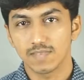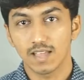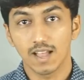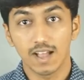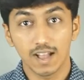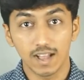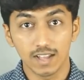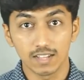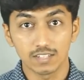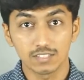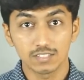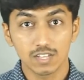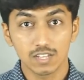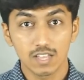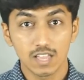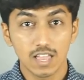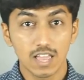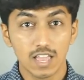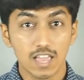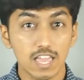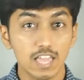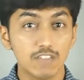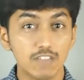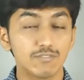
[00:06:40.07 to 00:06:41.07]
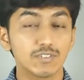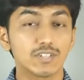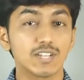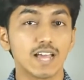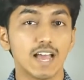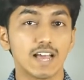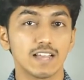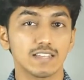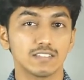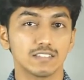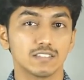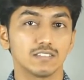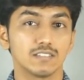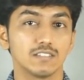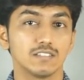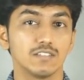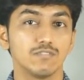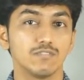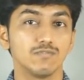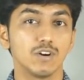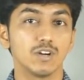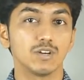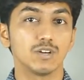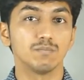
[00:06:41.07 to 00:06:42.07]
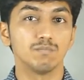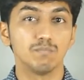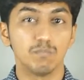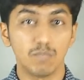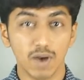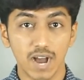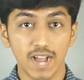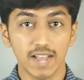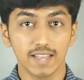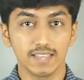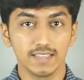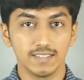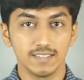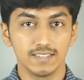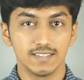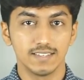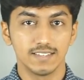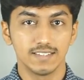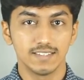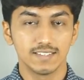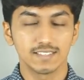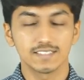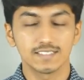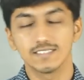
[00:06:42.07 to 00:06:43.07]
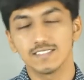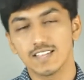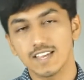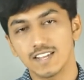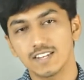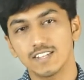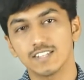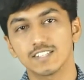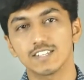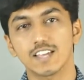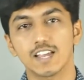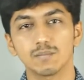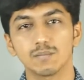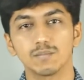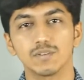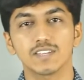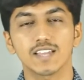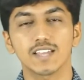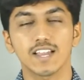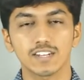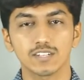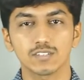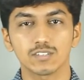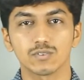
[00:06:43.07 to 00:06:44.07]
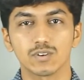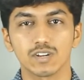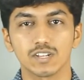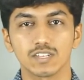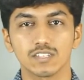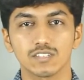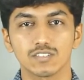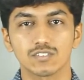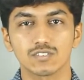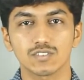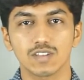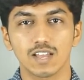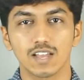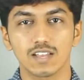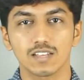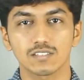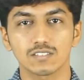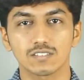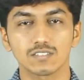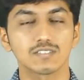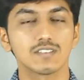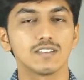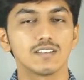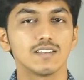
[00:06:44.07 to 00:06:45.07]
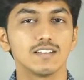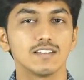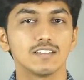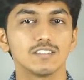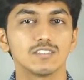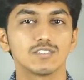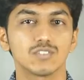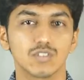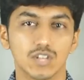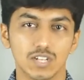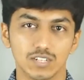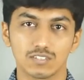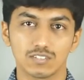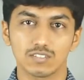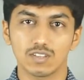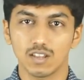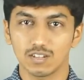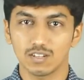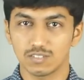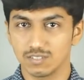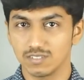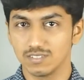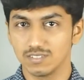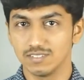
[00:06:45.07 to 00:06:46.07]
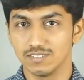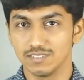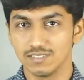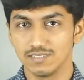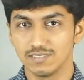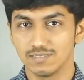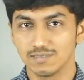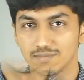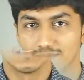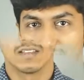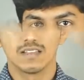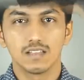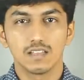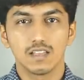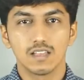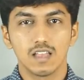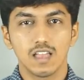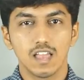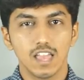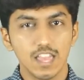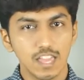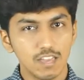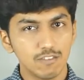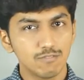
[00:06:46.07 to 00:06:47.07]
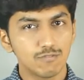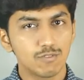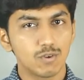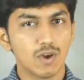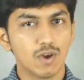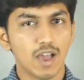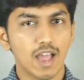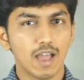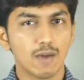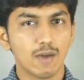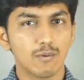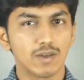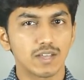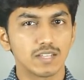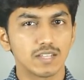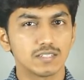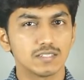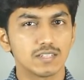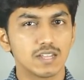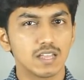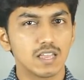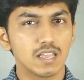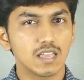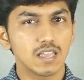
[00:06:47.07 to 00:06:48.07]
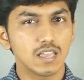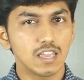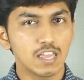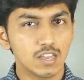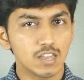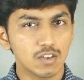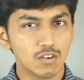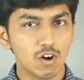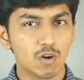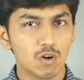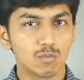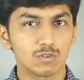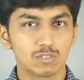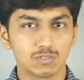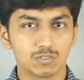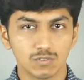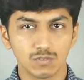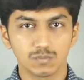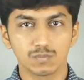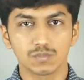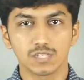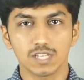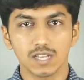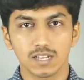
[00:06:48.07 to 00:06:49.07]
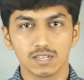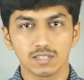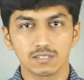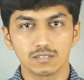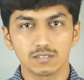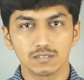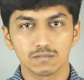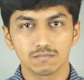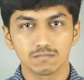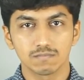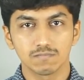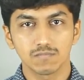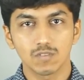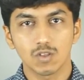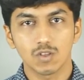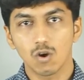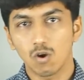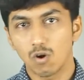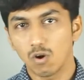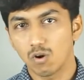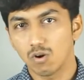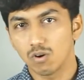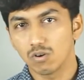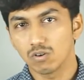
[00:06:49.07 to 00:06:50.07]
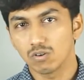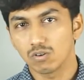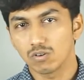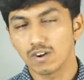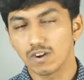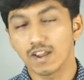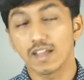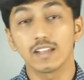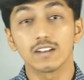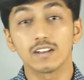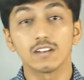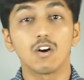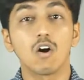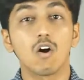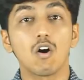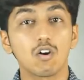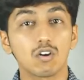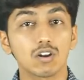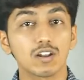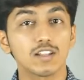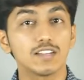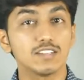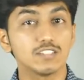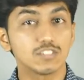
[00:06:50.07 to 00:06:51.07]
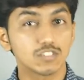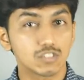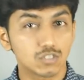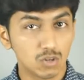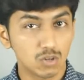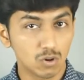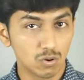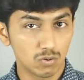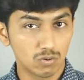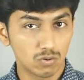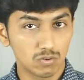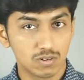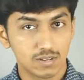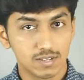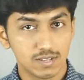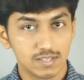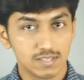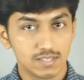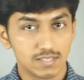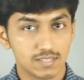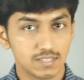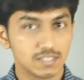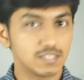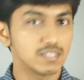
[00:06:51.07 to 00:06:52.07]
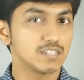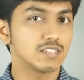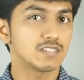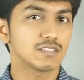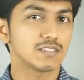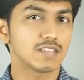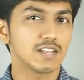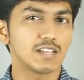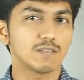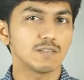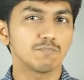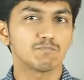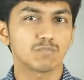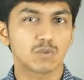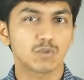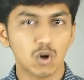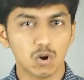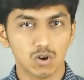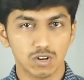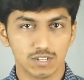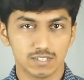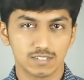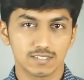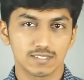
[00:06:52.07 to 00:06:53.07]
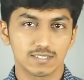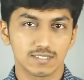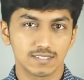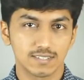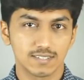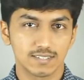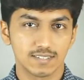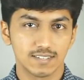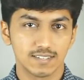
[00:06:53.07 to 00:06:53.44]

and if it has the word buy, then it can be categorized as transactional. If you have an e-commerce website or an online store that is selling products,